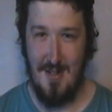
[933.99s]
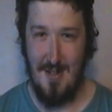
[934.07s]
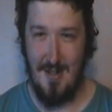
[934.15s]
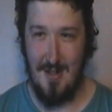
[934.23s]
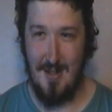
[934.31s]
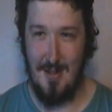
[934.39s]

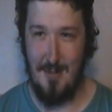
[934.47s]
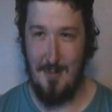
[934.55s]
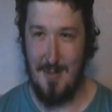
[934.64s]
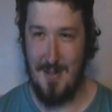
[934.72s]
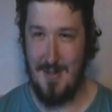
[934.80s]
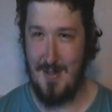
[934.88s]

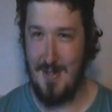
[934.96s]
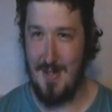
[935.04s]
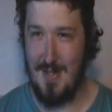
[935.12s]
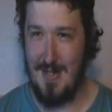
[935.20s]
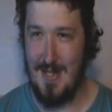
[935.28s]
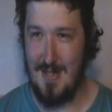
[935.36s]

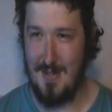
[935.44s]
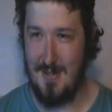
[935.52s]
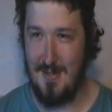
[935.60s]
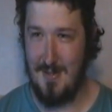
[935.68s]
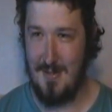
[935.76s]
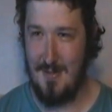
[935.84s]

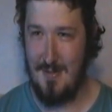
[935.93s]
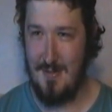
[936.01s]
Yes.